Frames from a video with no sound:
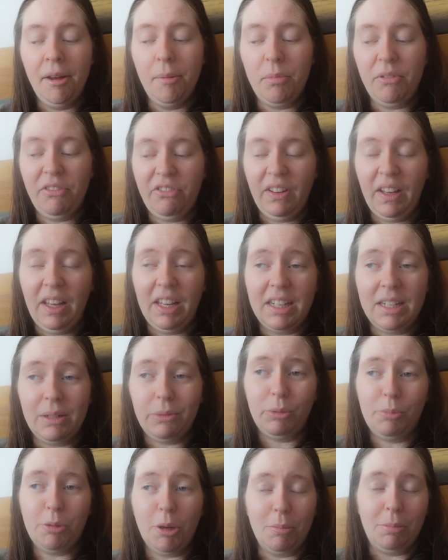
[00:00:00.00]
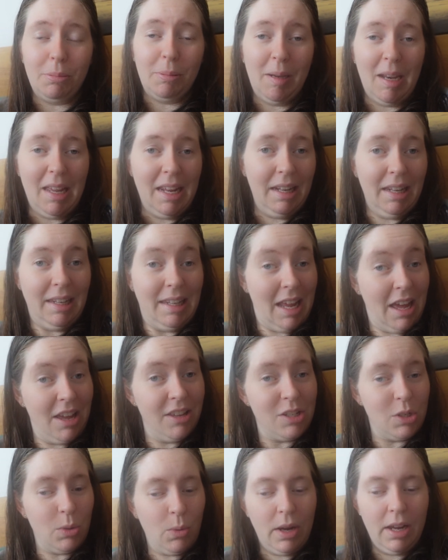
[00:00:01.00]
but figured it would probably
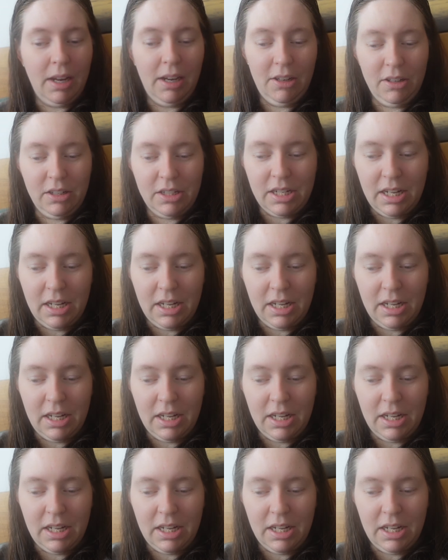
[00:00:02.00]
last quite a long